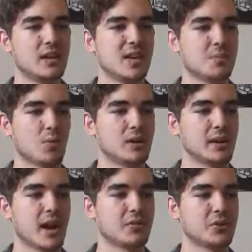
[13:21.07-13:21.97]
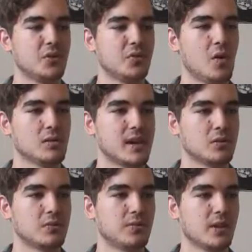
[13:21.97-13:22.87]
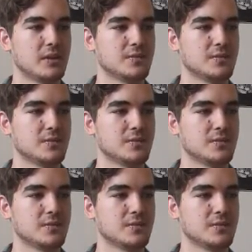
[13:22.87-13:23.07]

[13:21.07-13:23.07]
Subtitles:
keep running after you fall down a flight